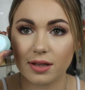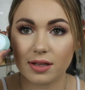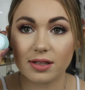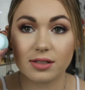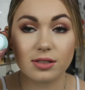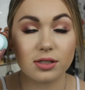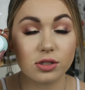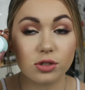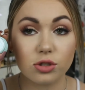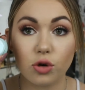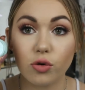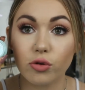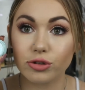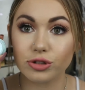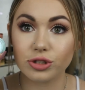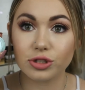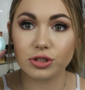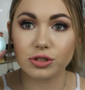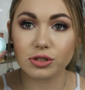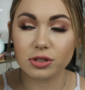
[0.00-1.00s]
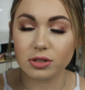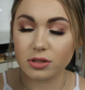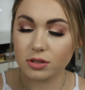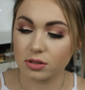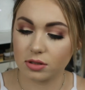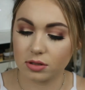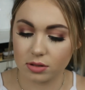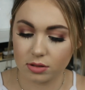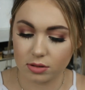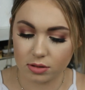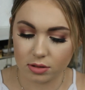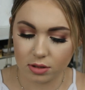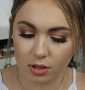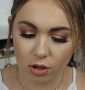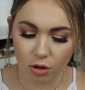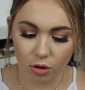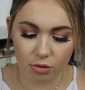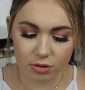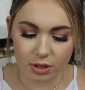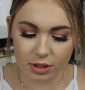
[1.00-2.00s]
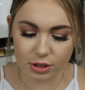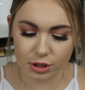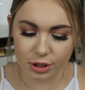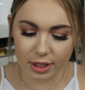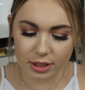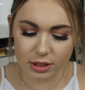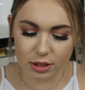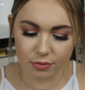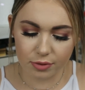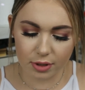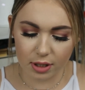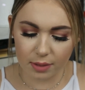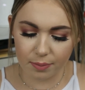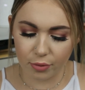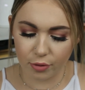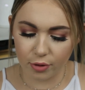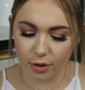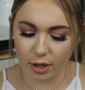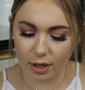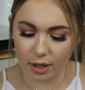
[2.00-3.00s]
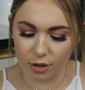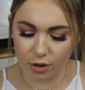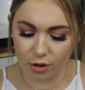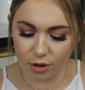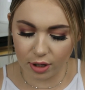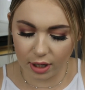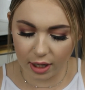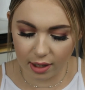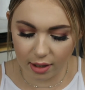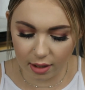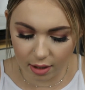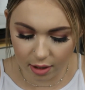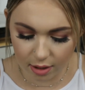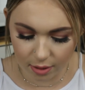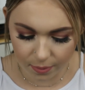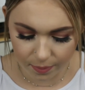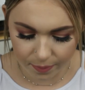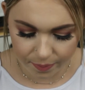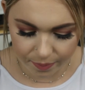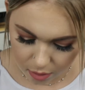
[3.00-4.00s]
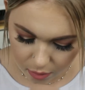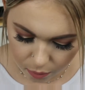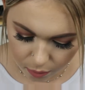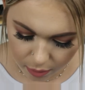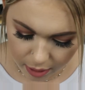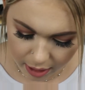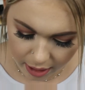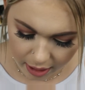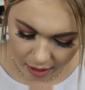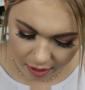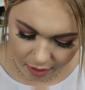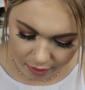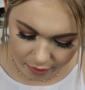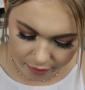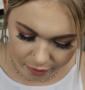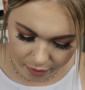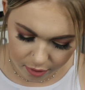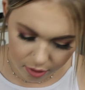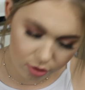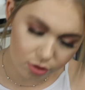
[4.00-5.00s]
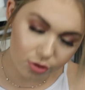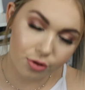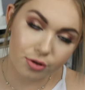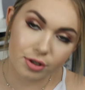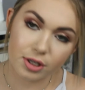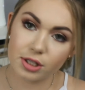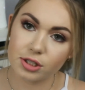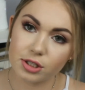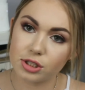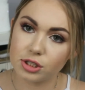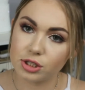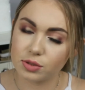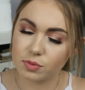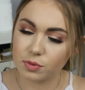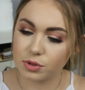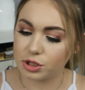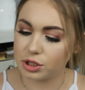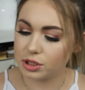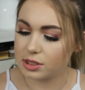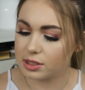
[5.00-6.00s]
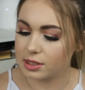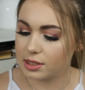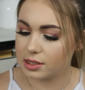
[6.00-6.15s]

Like, this is gorgeous. All these shades are really pretty and unique. We have Goodish, which is